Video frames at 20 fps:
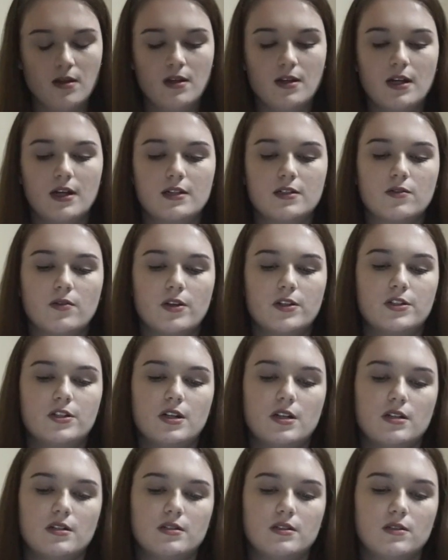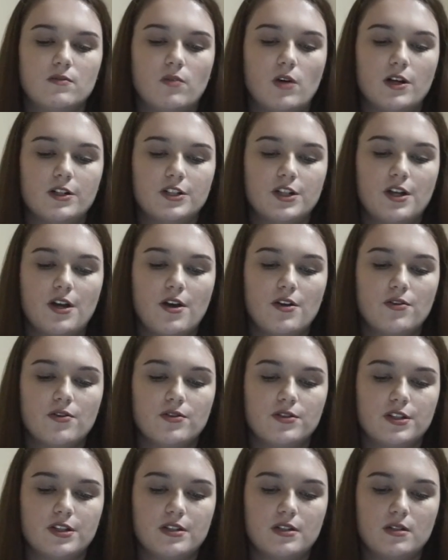Next question is, did watching other
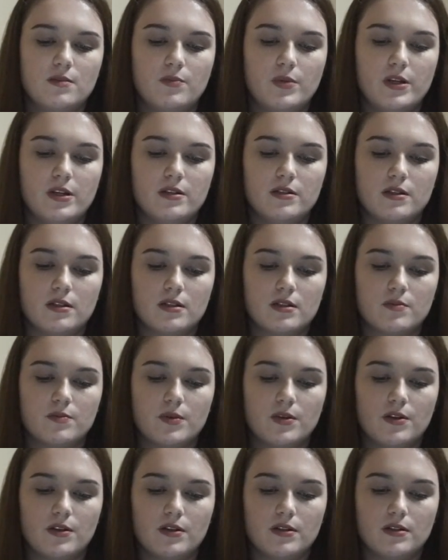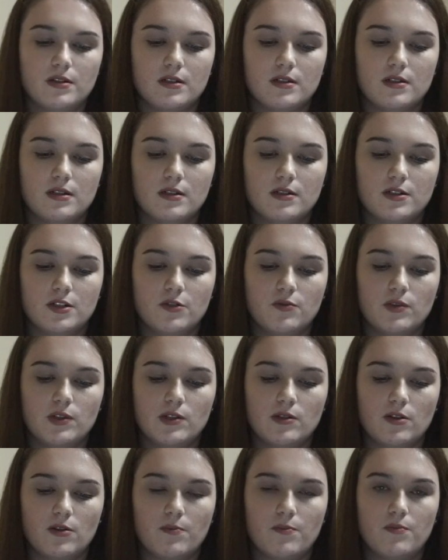GCPs experience assist you
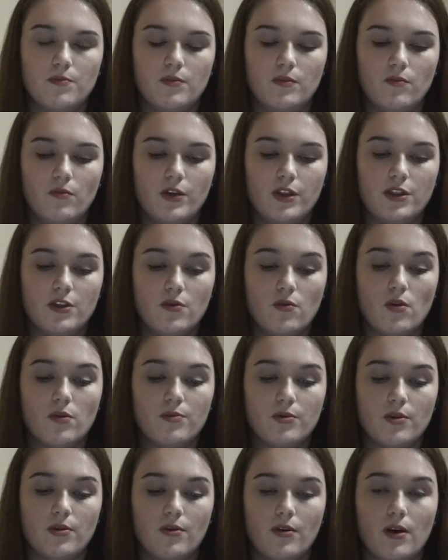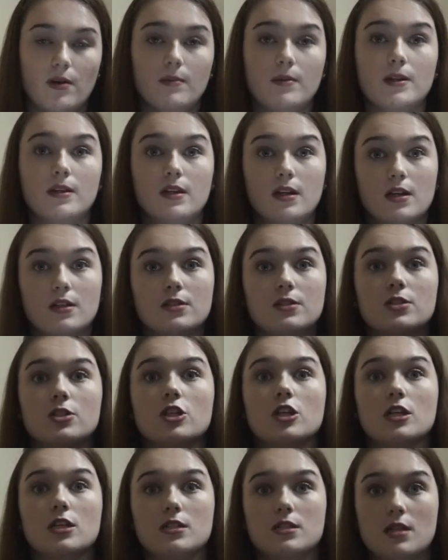with your program? And the answer
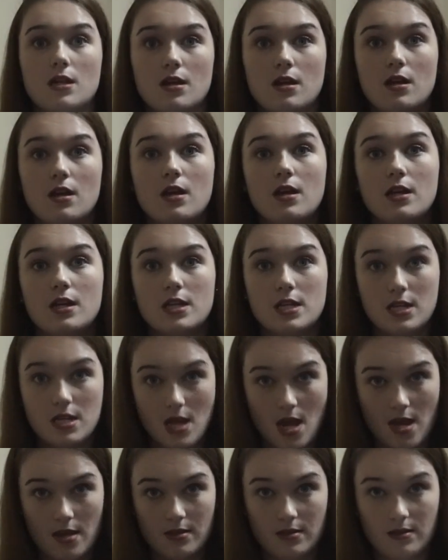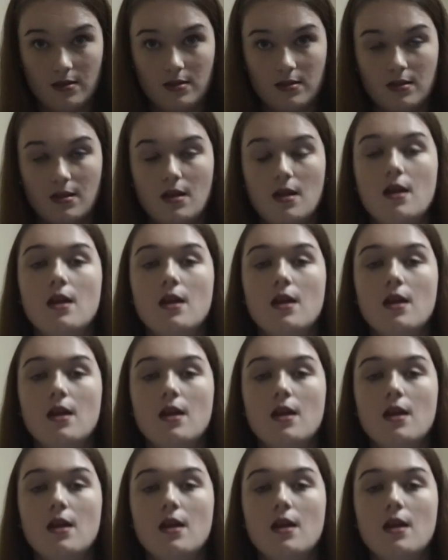is yes.